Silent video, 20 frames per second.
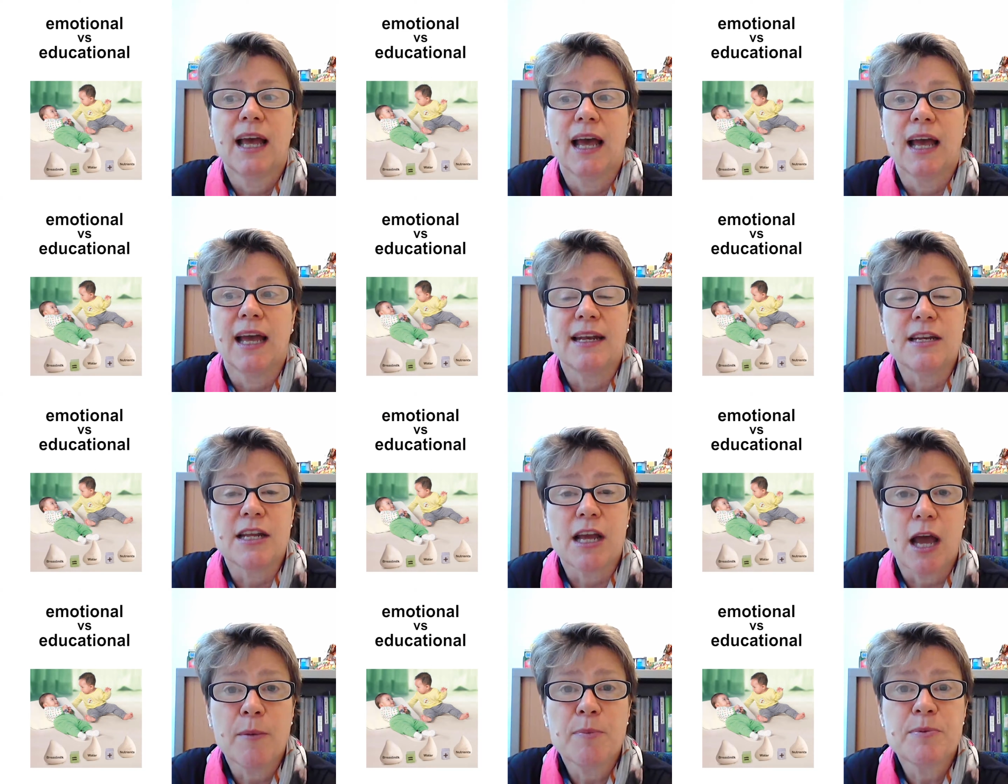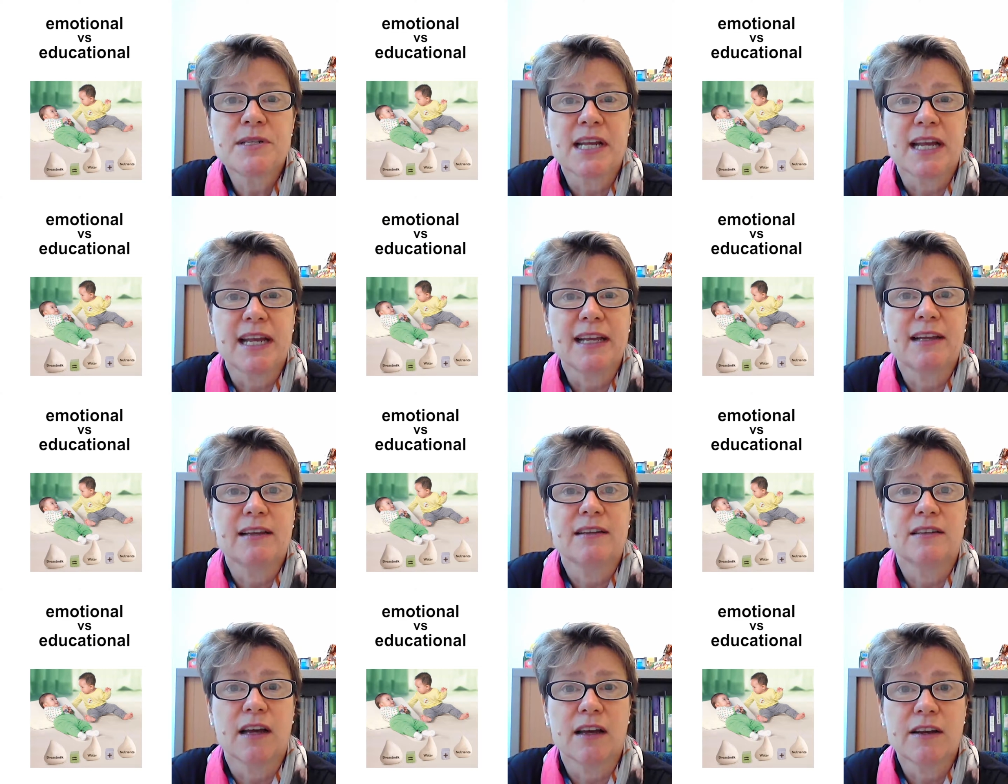And the
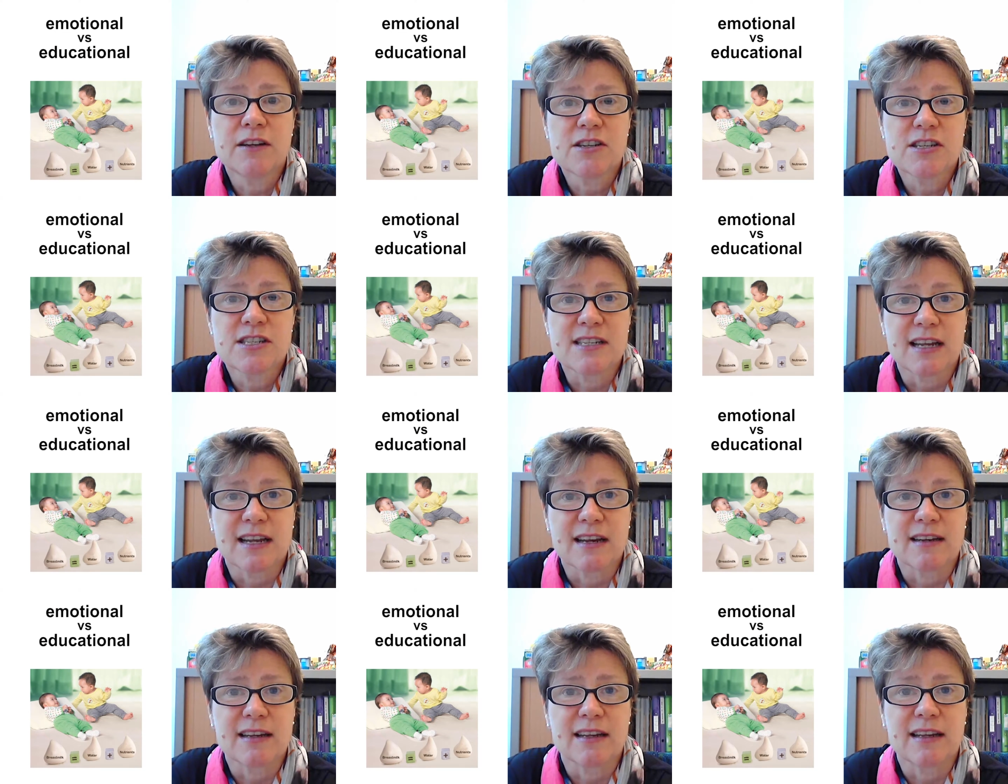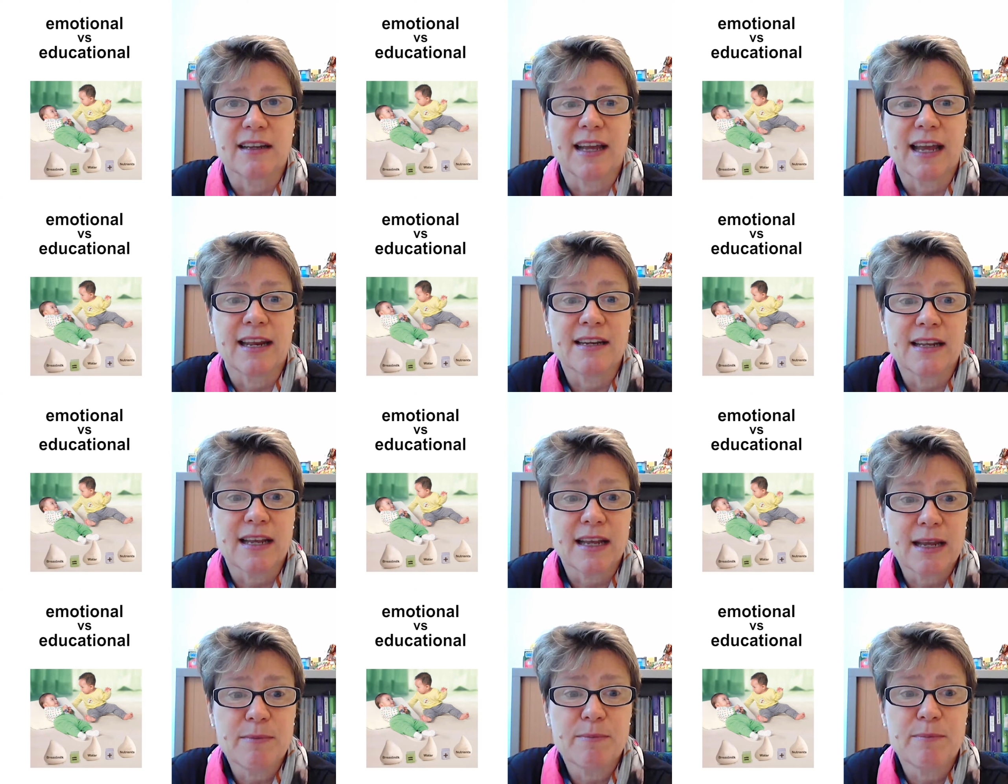uptake, the understanding, and
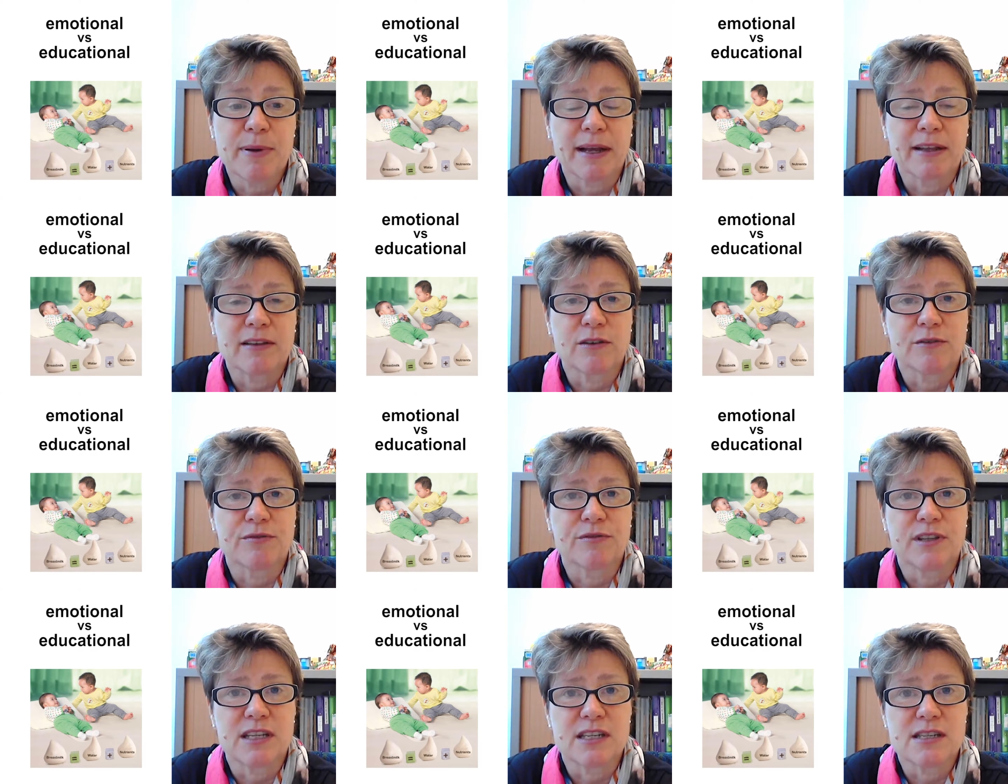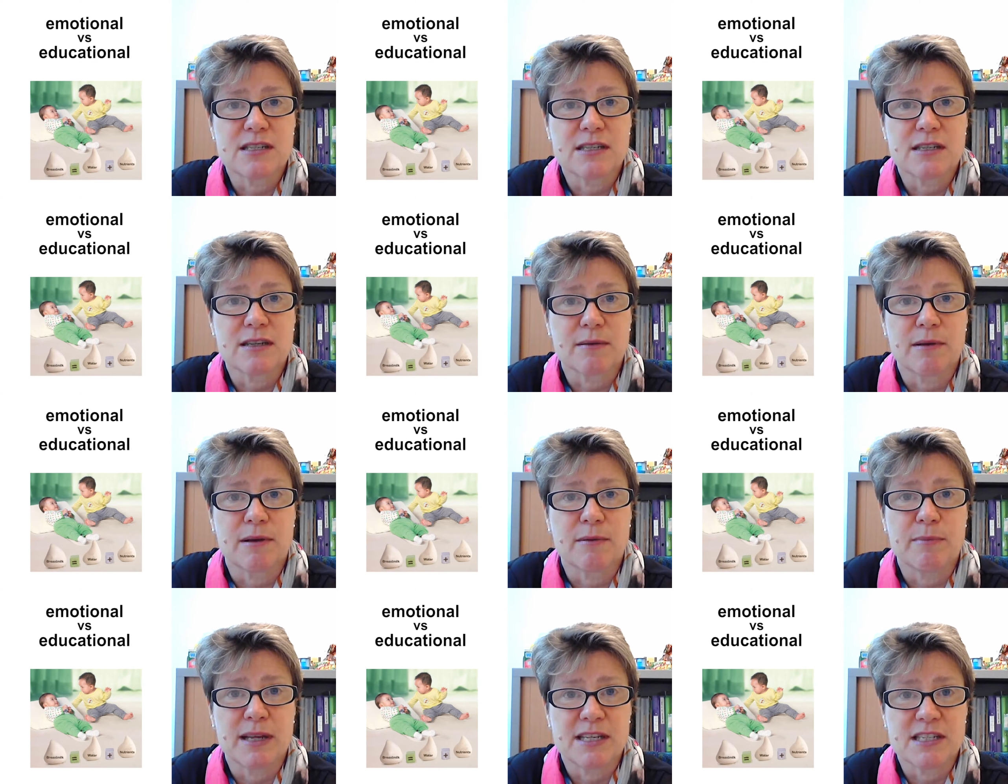the impact of this
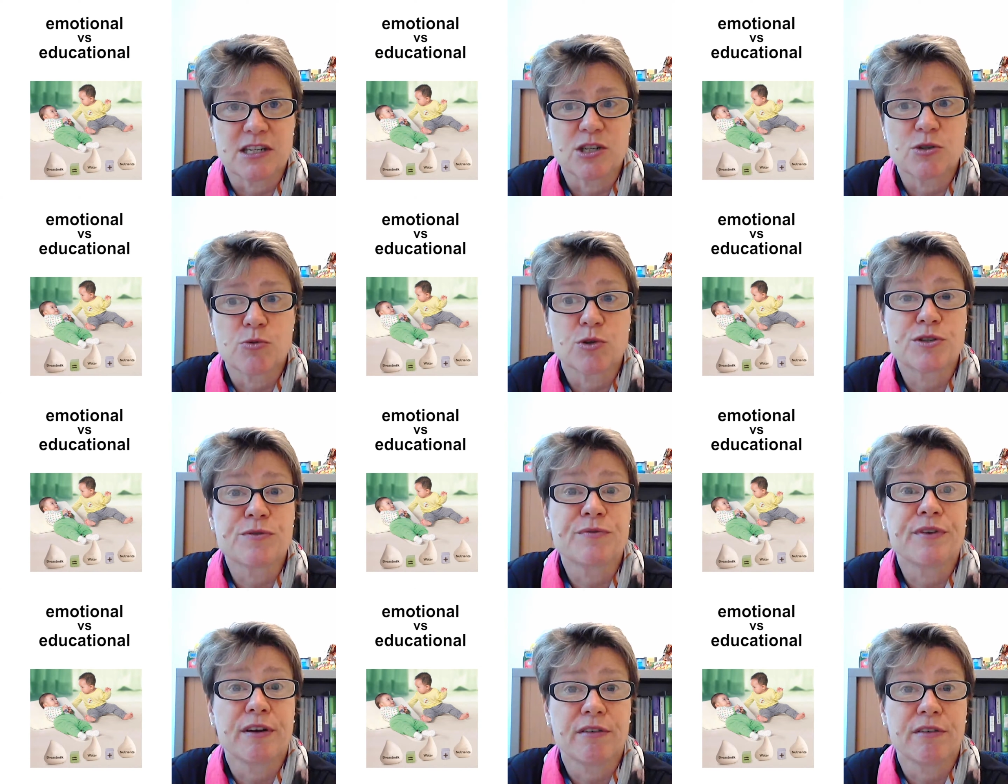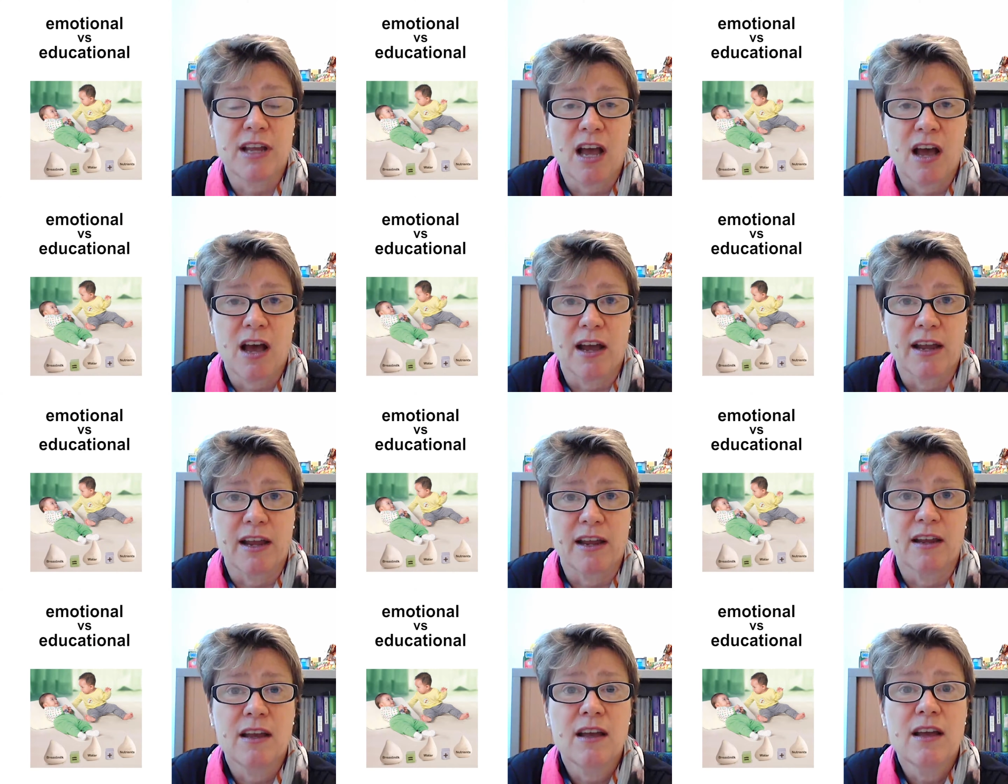message was very
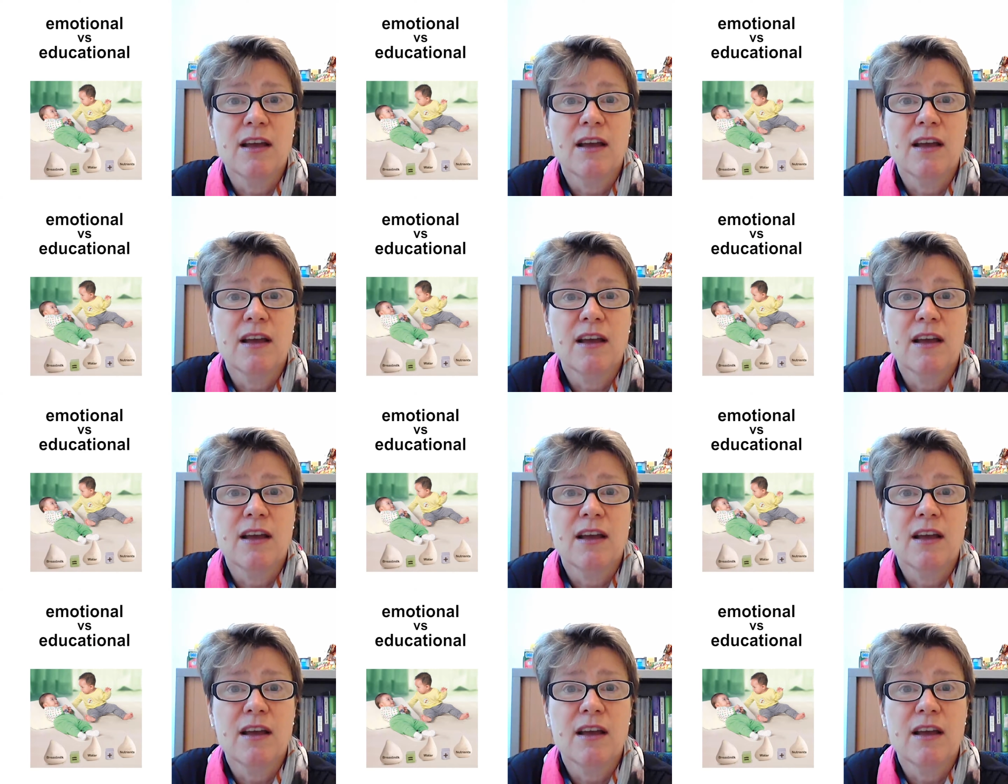high.